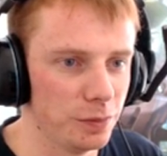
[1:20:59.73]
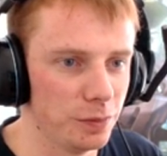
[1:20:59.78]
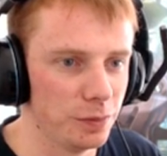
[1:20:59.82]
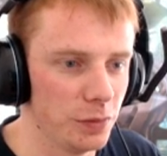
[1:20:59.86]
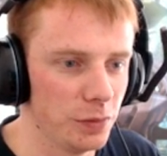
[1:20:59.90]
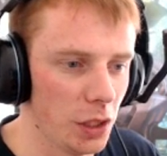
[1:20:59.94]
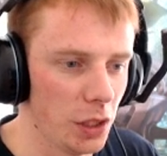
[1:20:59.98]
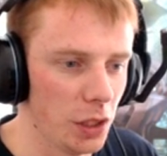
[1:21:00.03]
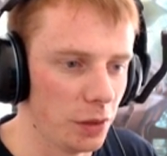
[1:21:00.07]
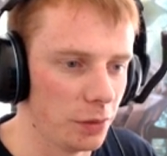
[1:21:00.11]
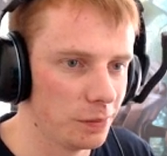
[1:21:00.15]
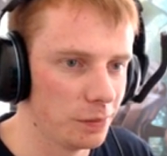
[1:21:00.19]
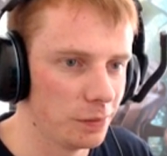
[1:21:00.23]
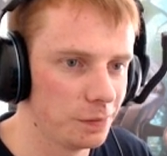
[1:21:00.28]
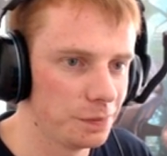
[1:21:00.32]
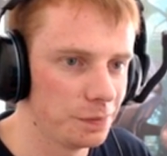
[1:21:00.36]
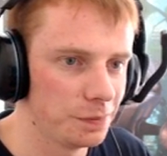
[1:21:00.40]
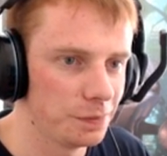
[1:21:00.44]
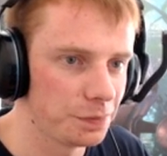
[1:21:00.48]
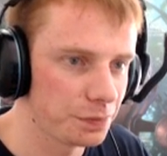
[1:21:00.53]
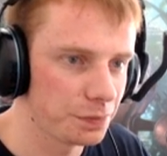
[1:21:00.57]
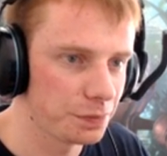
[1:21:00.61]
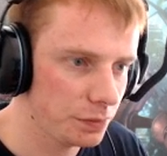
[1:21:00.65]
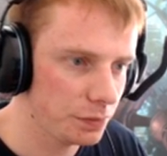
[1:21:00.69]
Yeah,
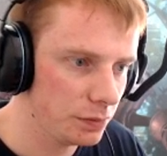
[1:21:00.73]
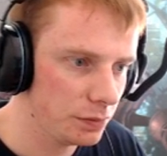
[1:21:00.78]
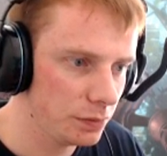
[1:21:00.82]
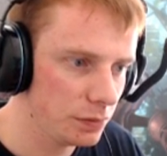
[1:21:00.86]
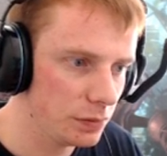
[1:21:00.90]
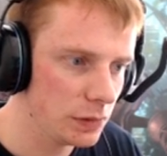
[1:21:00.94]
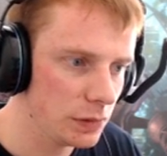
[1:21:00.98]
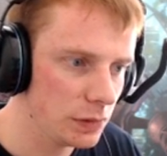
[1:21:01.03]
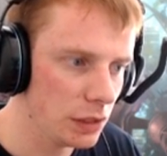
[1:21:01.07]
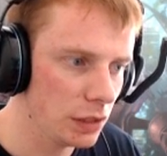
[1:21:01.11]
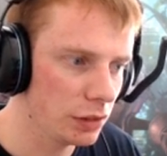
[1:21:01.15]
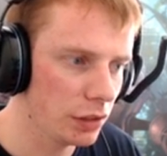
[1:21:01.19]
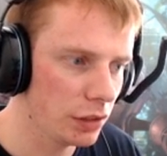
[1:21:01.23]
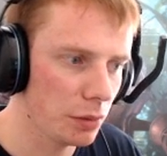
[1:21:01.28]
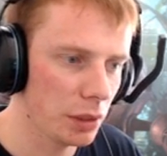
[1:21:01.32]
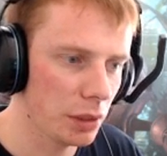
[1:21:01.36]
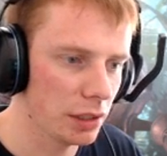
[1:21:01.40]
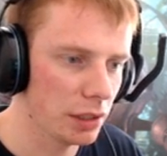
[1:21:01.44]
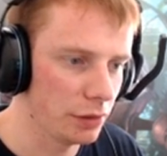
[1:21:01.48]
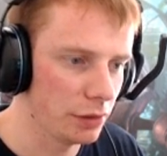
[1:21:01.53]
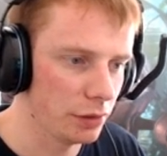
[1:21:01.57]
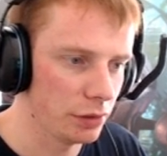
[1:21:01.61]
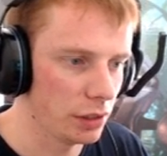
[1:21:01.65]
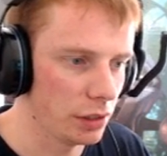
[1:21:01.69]
so I
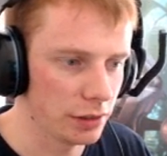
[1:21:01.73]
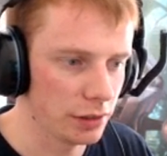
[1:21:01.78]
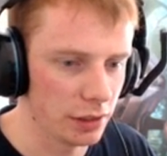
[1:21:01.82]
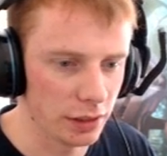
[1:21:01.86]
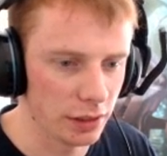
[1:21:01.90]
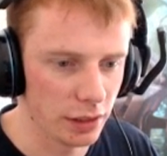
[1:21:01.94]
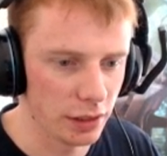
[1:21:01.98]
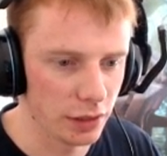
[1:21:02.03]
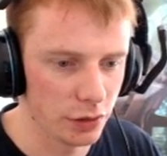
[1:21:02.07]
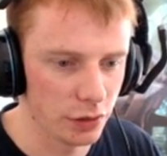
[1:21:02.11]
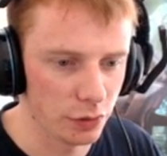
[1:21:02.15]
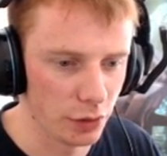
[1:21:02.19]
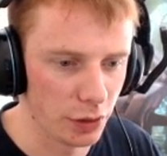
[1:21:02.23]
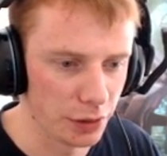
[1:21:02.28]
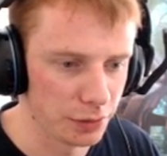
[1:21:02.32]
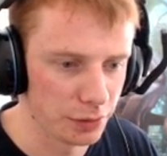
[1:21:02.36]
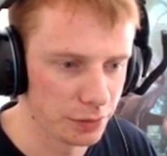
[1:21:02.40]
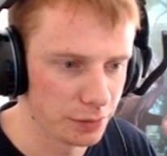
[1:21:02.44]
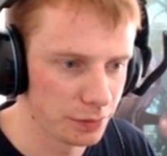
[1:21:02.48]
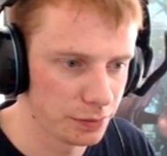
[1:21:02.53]
might leave it like that, that's fine.